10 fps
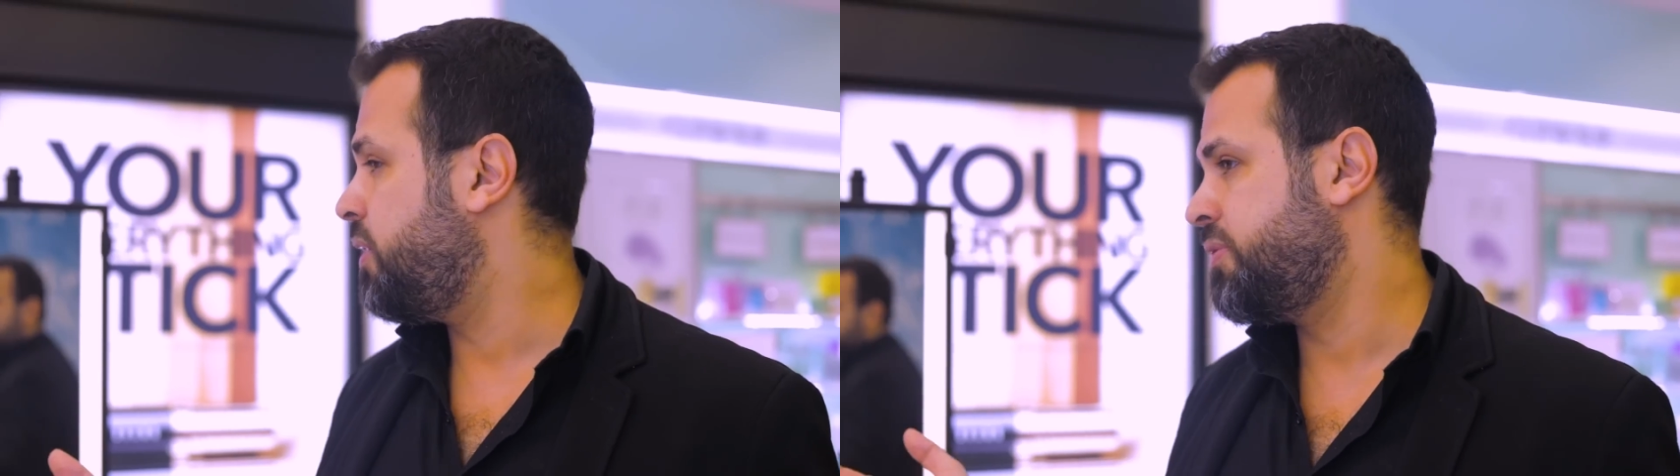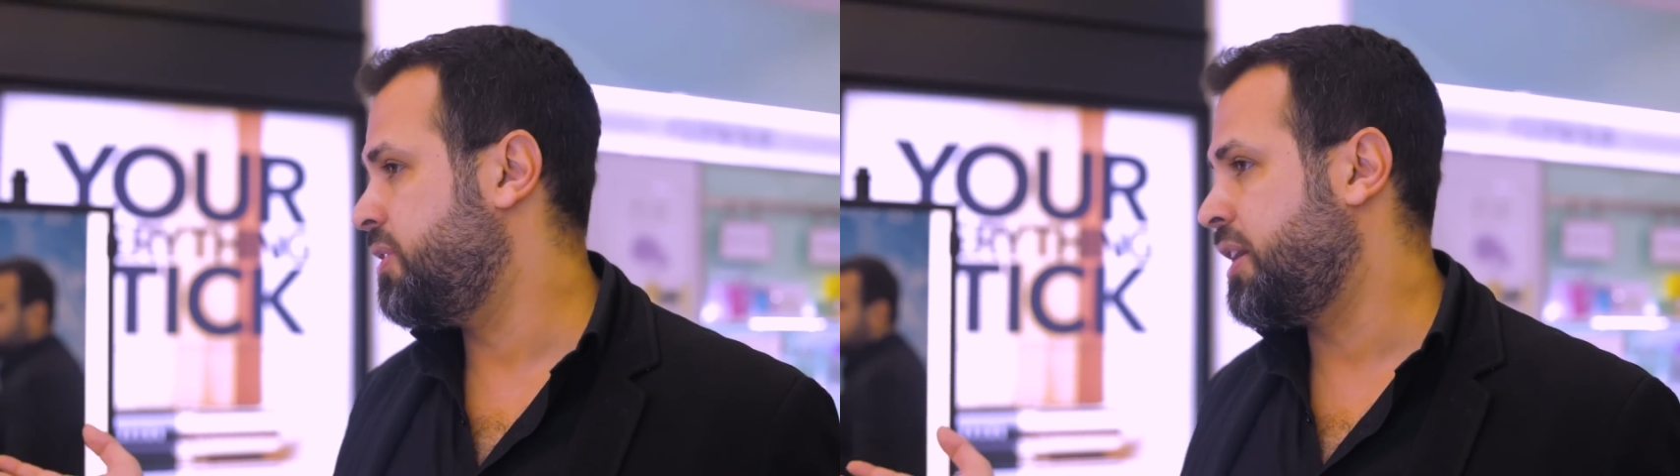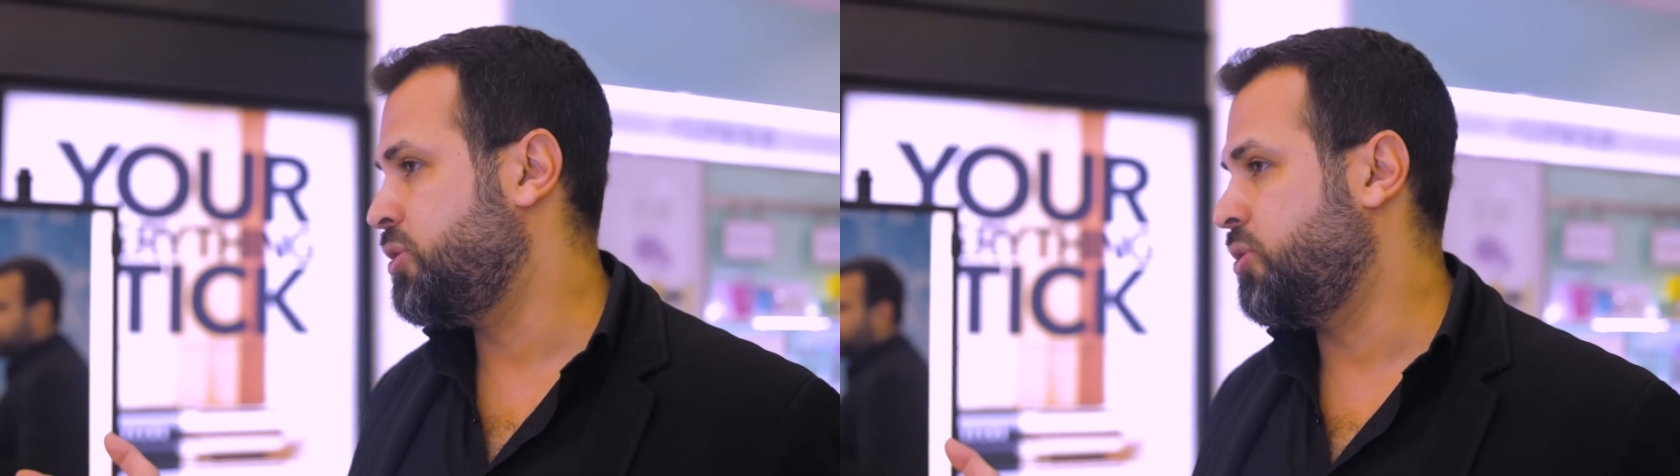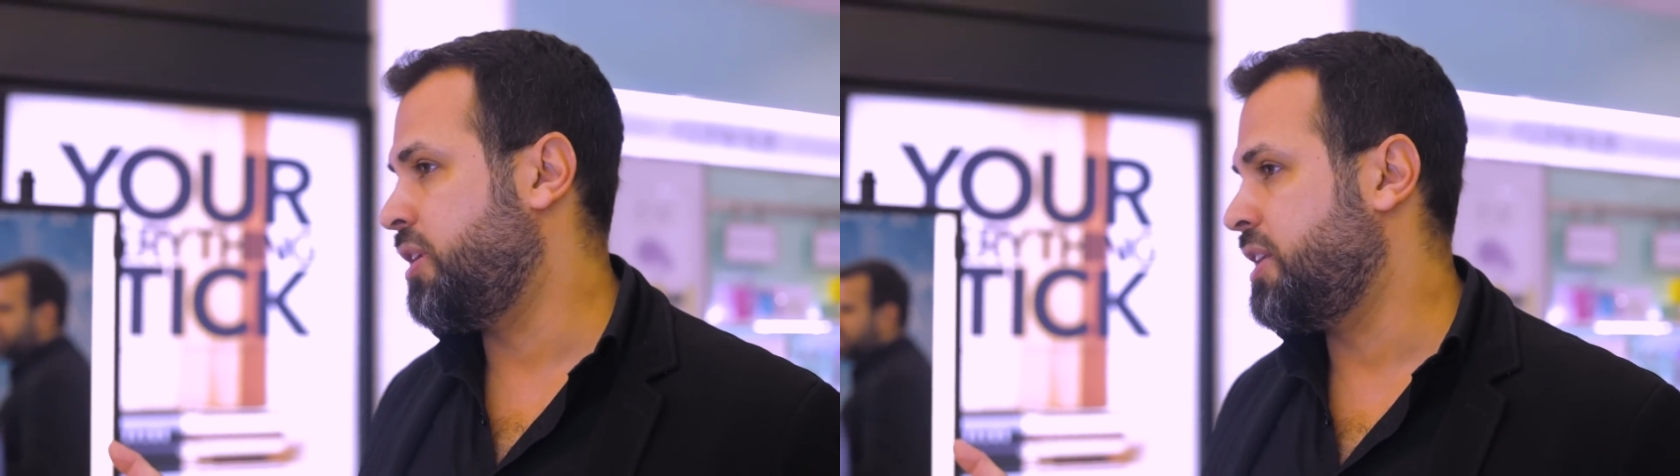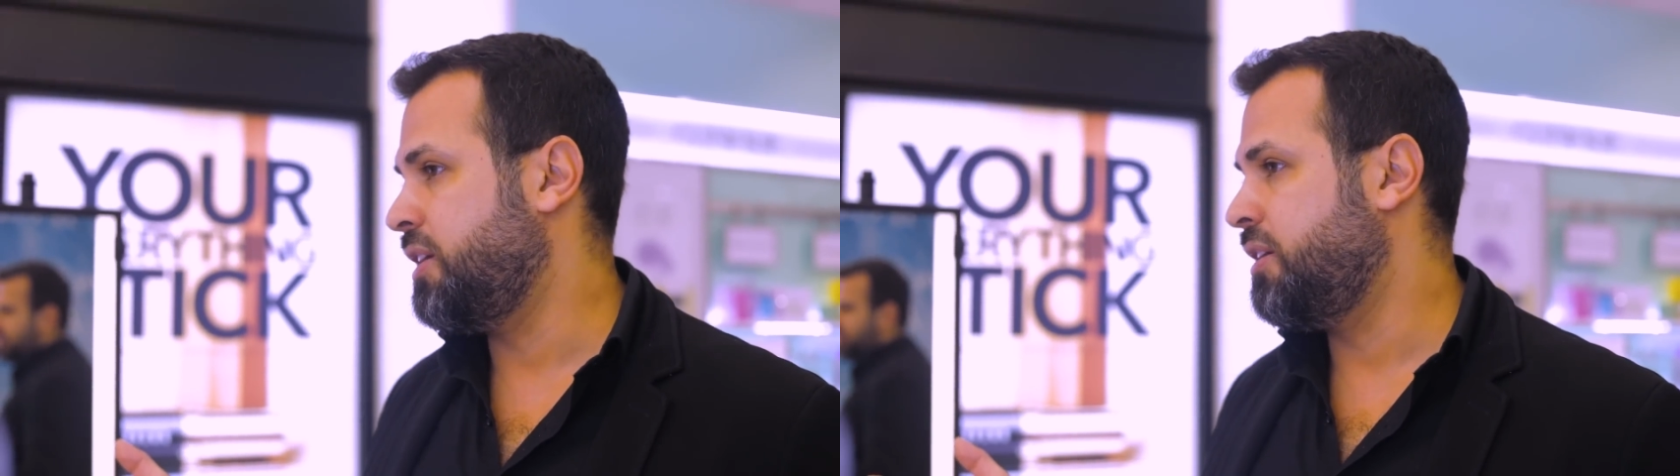and after that
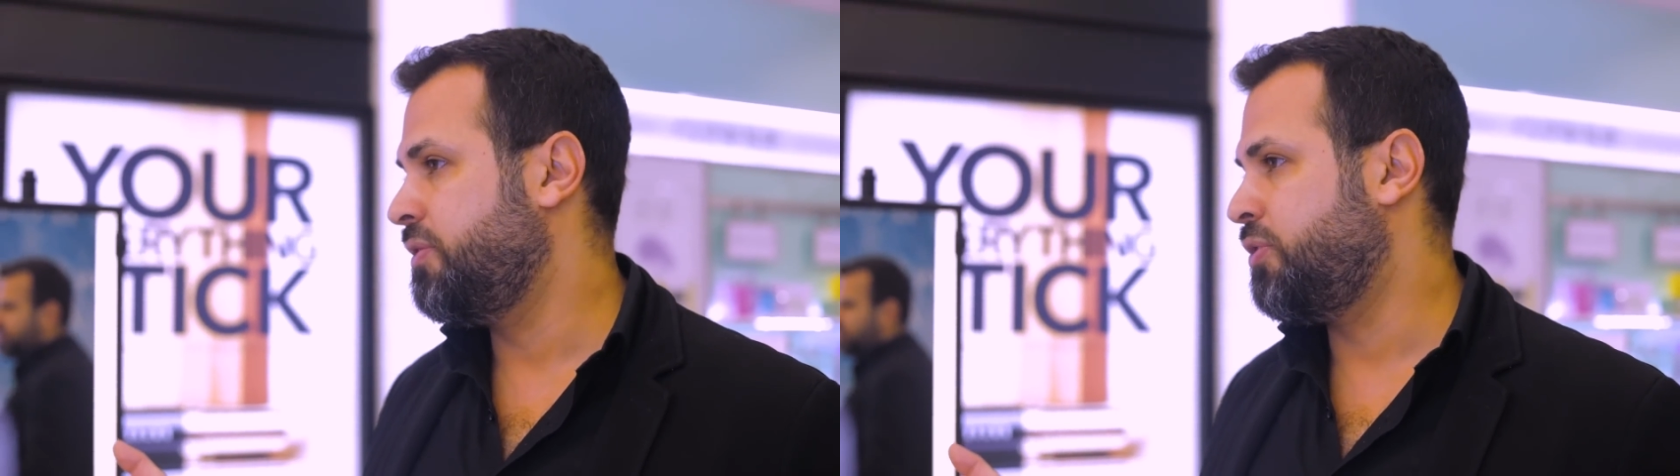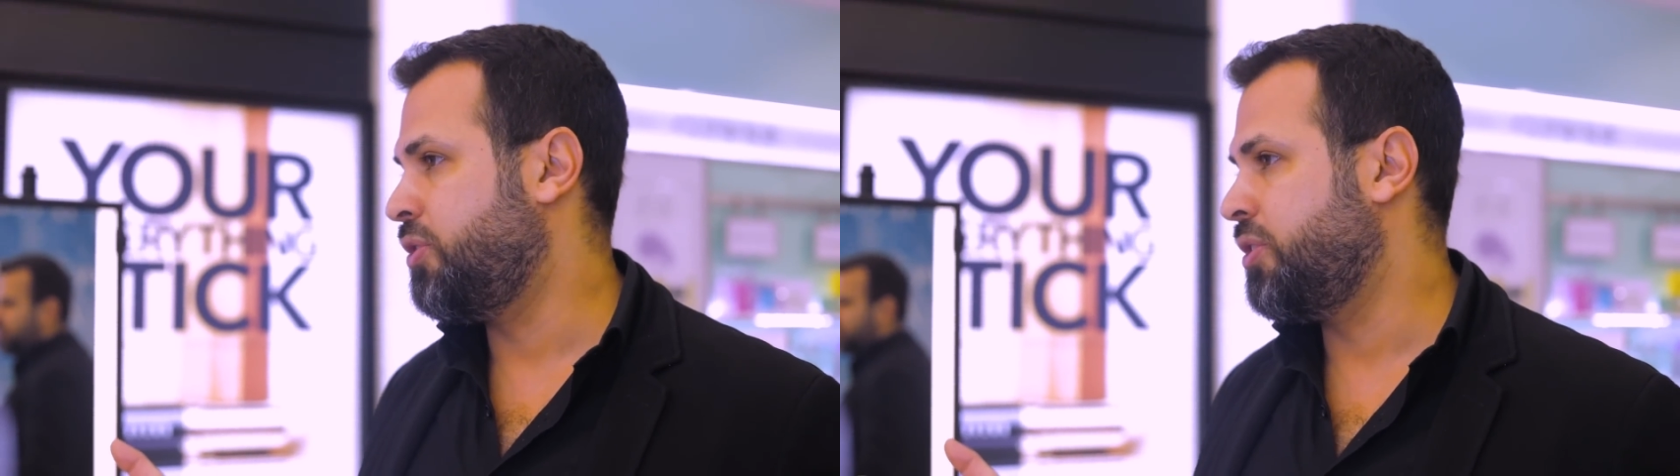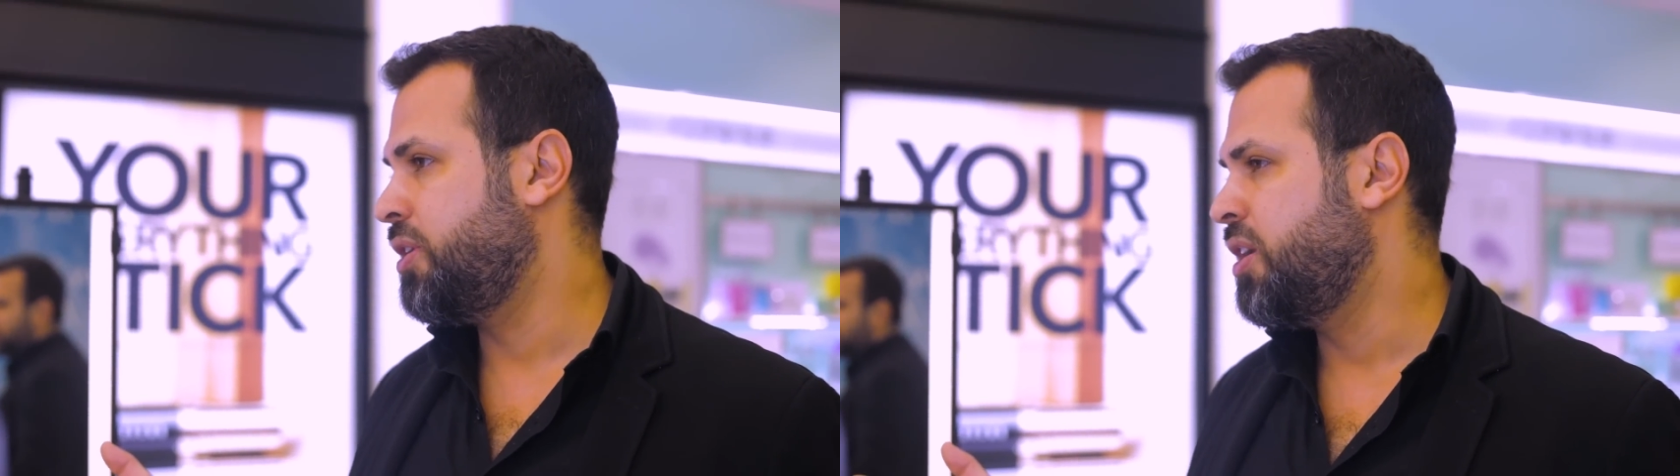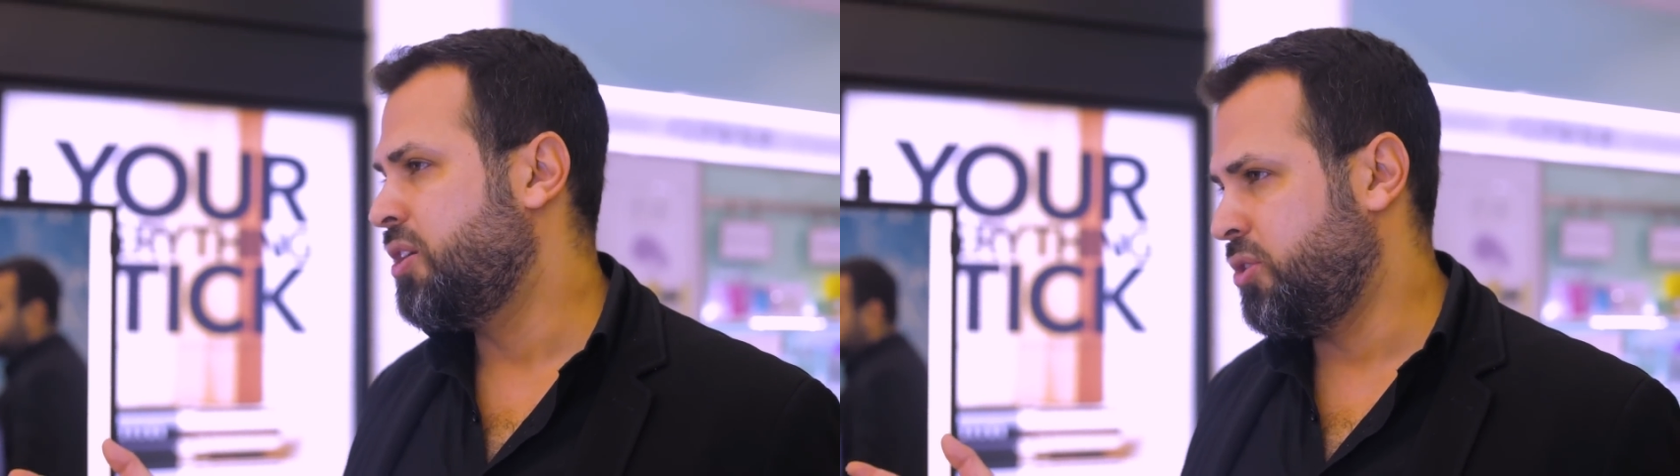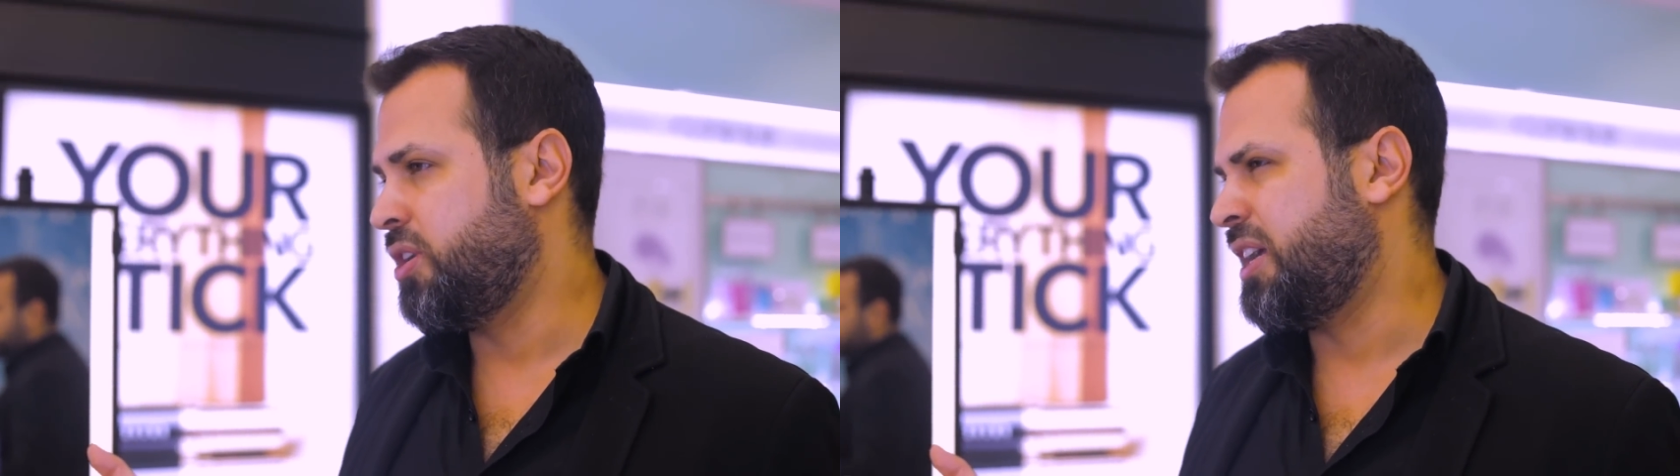you're ready for
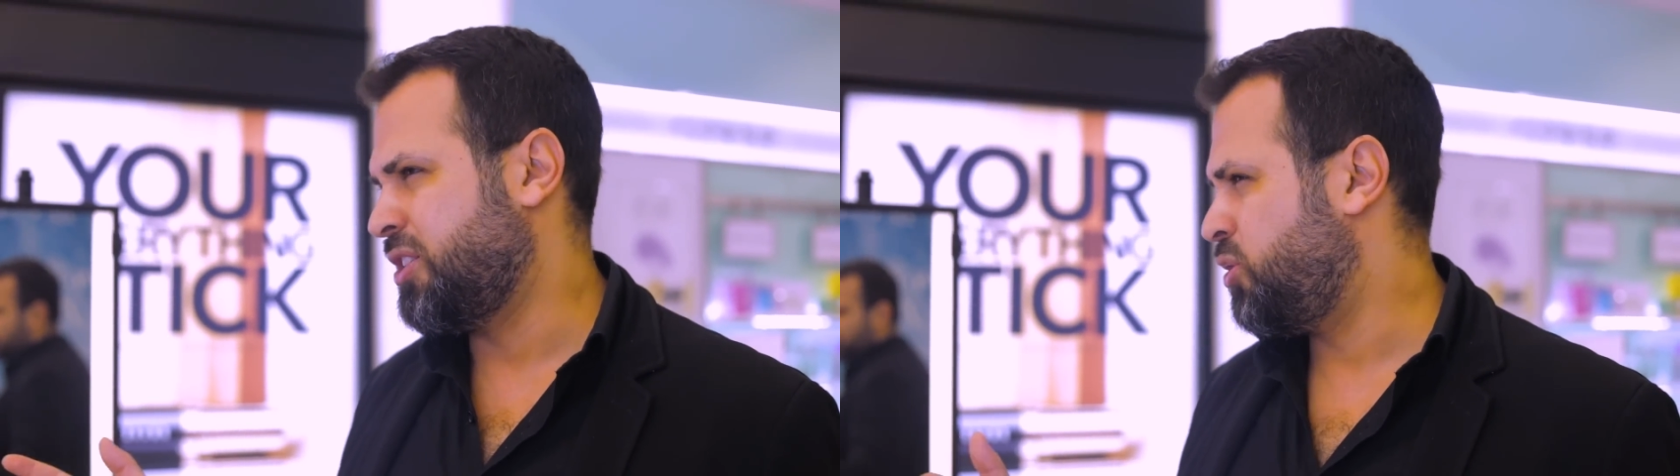your night.